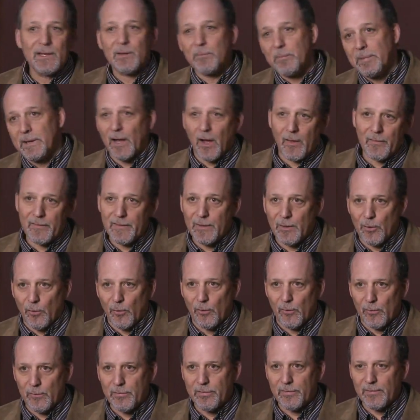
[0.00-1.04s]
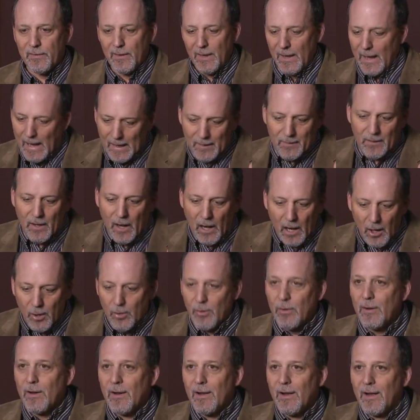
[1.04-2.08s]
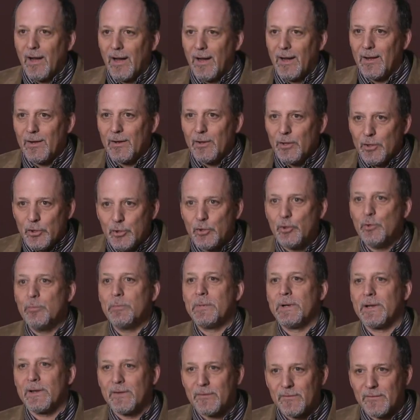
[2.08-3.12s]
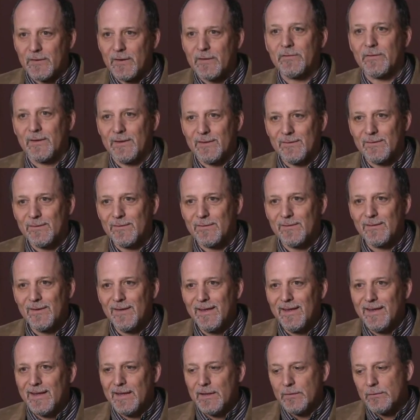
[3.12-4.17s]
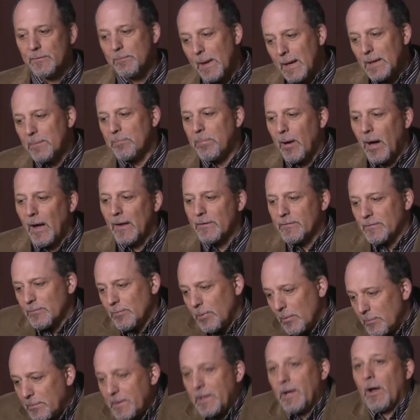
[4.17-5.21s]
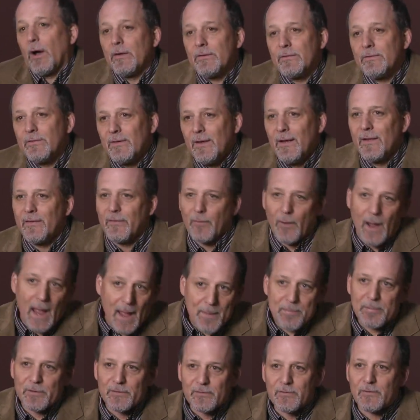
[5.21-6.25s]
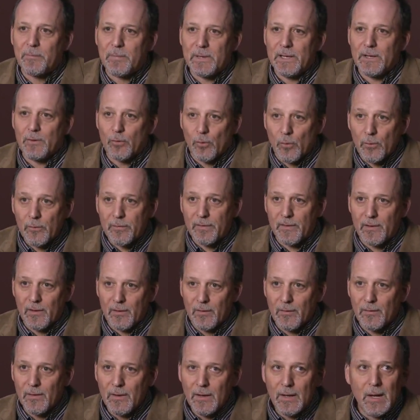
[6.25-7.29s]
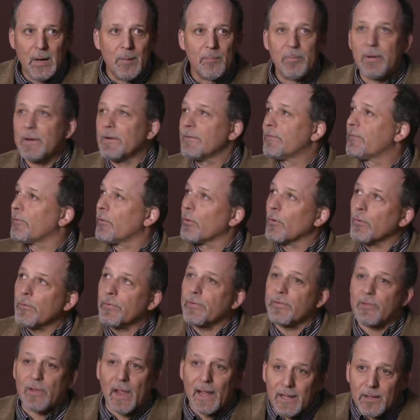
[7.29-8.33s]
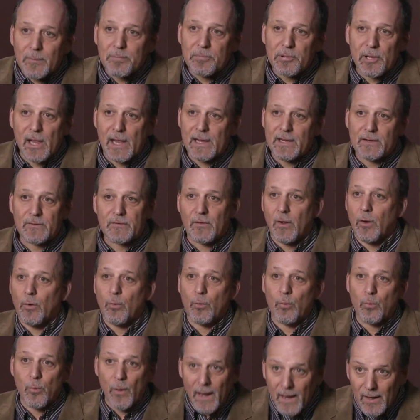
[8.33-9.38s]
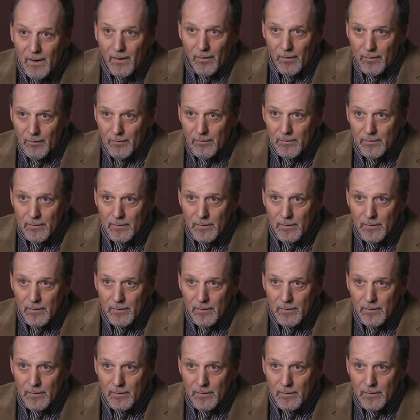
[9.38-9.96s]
to be on the Earth, and our uh, human existence is made possible because there happens to be an Earth here. But if Earth like planets are rare,